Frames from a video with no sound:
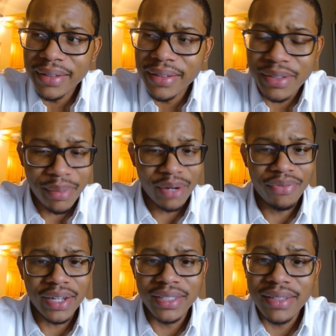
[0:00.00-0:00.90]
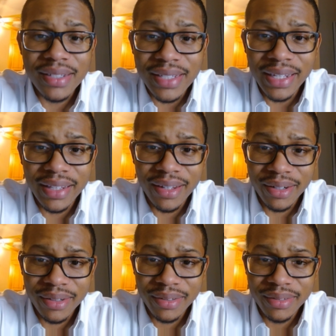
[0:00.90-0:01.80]
As a matter of fact, she's just sitting
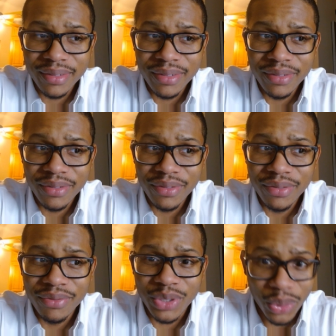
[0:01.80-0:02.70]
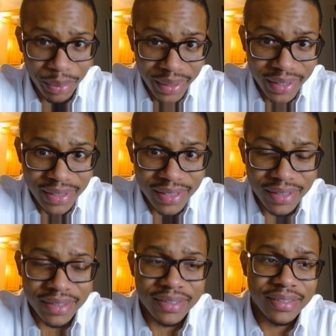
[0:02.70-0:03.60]
there for 20 minutes.
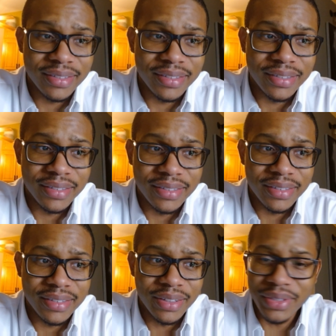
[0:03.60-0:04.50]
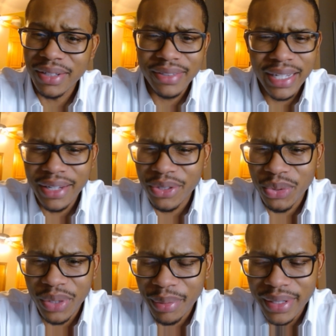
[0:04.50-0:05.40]
It was either 10 or
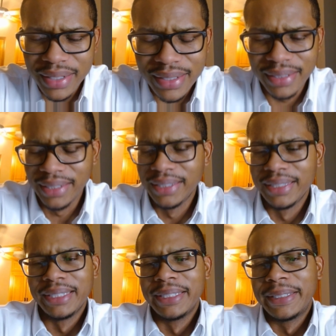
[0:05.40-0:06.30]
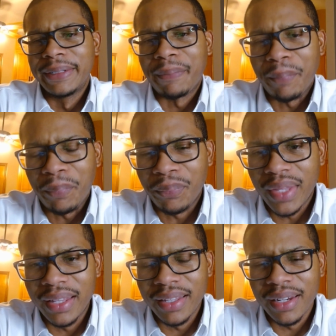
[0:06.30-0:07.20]
20 minutes.
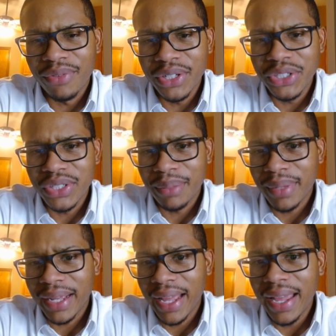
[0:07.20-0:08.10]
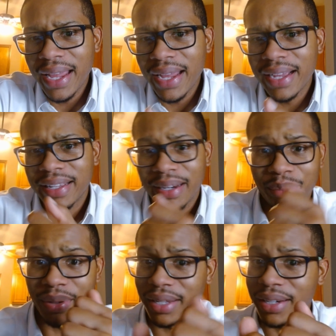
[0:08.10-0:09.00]
And then eventually I'm like, hey, and I'm
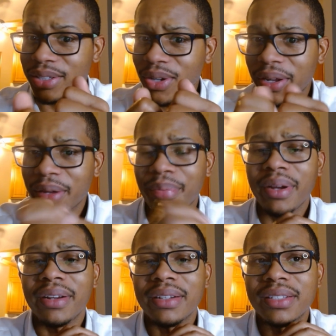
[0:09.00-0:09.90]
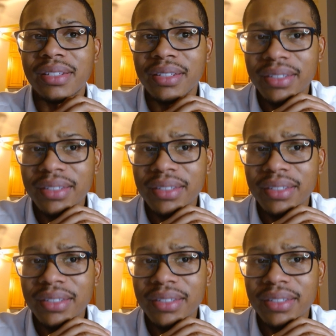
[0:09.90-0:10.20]
putting it in Talking Parents.